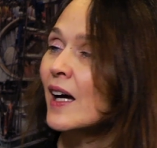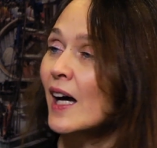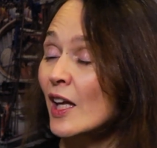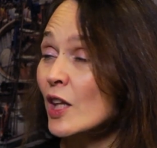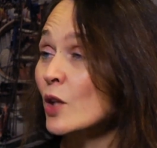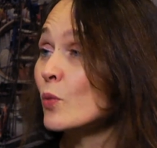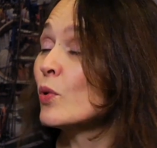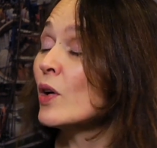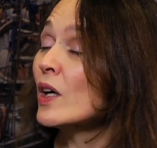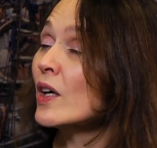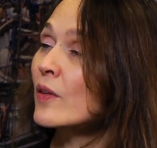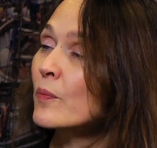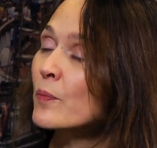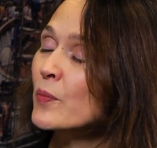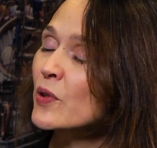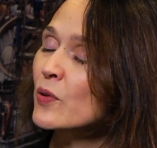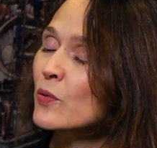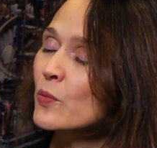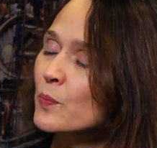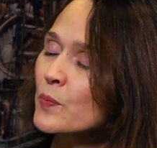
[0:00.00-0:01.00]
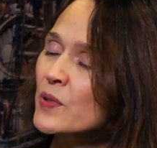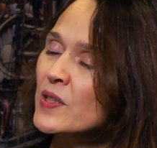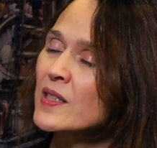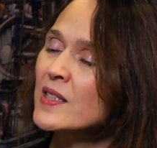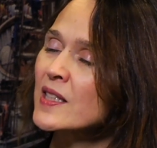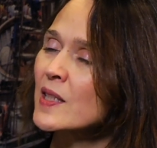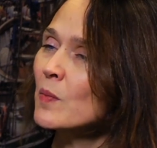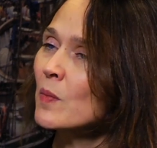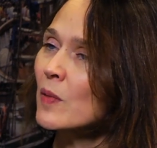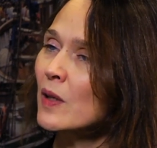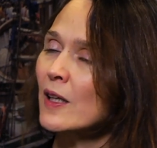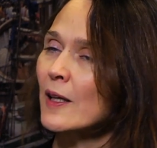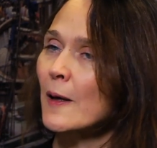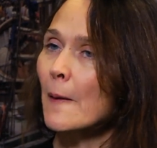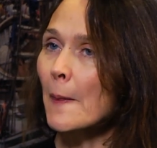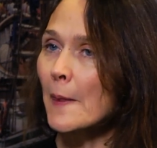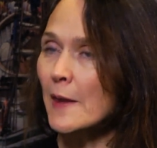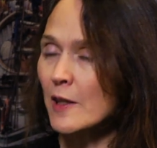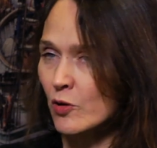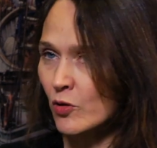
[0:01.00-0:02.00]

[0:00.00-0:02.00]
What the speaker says: And the work, but similarly,